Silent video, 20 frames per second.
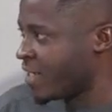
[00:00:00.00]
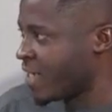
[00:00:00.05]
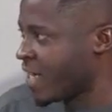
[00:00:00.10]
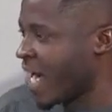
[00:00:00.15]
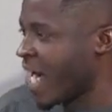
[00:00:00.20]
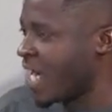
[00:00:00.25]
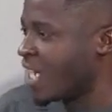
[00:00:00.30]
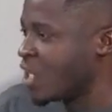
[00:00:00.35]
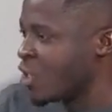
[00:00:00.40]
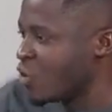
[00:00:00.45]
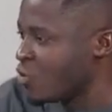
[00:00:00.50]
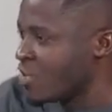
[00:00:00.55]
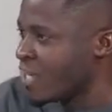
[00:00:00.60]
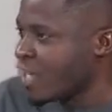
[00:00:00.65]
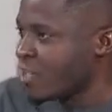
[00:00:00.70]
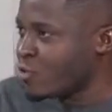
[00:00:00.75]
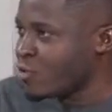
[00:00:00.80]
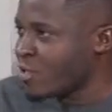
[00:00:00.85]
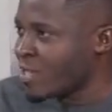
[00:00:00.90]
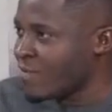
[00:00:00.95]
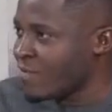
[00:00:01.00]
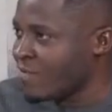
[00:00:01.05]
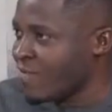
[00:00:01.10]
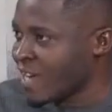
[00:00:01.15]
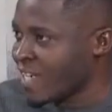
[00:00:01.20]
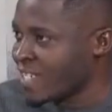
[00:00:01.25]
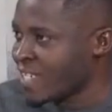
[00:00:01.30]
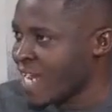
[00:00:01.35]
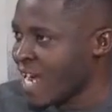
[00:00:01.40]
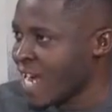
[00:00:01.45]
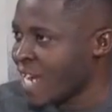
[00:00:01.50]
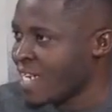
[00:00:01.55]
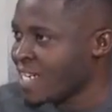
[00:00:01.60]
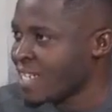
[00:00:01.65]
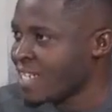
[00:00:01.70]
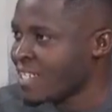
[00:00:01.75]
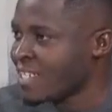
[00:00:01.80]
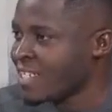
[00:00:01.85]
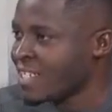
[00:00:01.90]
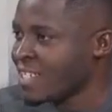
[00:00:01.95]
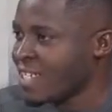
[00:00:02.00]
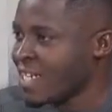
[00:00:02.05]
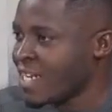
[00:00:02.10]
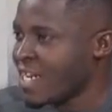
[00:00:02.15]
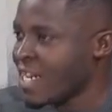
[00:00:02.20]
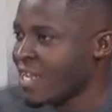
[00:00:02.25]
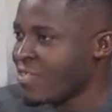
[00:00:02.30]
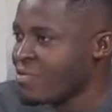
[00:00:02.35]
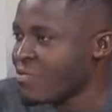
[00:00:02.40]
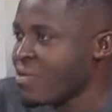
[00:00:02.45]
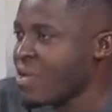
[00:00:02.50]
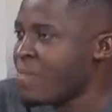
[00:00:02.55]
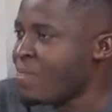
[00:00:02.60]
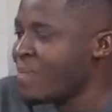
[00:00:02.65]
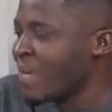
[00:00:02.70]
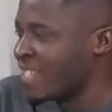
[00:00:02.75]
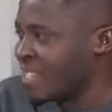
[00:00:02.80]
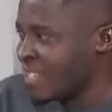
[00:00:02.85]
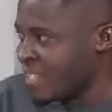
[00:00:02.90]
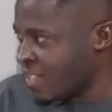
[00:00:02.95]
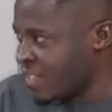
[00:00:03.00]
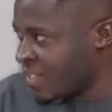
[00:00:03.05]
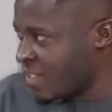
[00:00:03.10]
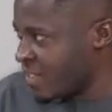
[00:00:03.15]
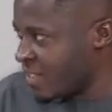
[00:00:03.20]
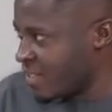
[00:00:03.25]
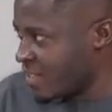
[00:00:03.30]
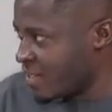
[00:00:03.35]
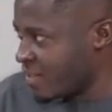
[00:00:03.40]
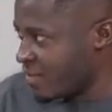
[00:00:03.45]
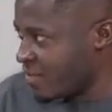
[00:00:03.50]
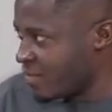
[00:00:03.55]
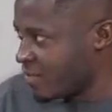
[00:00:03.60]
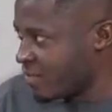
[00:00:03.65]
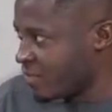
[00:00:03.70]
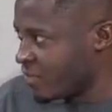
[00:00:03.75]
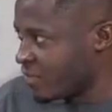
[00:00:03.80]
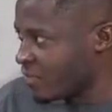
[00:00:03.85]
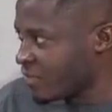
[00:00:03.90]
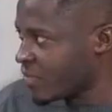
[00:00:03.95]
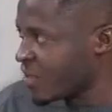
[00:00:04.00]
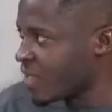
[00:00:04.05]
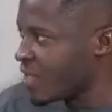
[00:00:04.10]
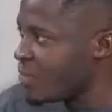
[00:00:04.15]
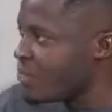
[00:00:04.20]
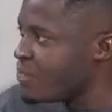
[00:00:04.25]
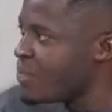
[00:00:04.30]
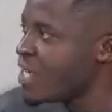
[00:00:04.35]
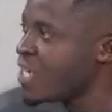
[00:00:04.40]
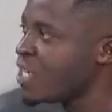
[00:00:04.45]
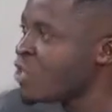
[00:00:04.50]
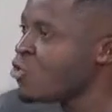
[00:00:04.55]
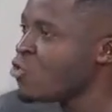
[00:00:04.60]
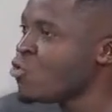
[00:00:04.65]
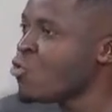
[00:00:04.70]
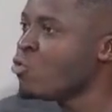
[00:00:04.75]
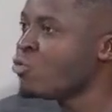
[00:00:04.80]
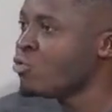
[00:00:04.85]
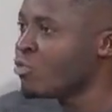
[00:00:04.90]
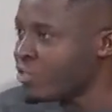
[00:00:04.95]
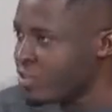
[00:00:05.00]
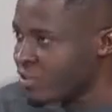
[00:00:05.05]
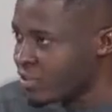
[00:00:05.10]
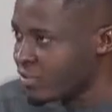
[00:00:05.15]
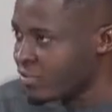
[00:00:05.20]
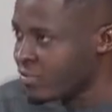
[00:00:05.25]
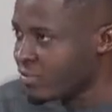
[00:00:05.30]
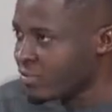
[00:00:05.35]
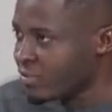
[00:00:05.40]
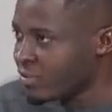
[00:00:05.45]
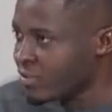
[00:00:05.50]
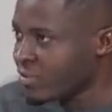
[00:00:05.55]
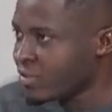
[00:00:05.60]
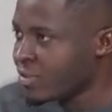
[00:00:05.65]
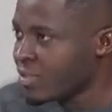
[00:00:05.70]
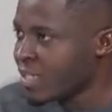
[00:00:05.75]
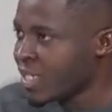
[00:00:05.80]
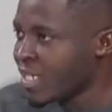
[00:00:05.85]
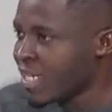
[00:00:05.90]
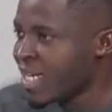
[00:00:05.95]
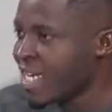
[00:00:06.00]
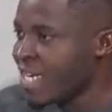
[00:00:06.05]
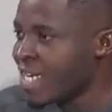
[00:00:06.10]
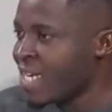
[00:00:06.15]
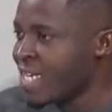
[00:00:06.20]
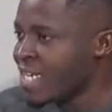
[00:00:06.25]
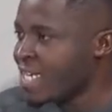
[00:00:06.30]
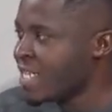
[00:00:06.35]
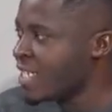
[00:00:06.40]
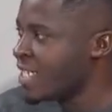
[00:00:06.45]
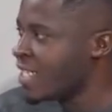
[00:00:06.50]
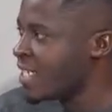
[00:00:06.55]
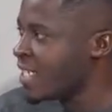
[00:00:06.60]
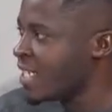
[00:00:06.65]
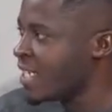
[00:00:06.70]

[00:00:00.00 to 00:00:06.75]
alluded to the fact that the 3 petitions being used in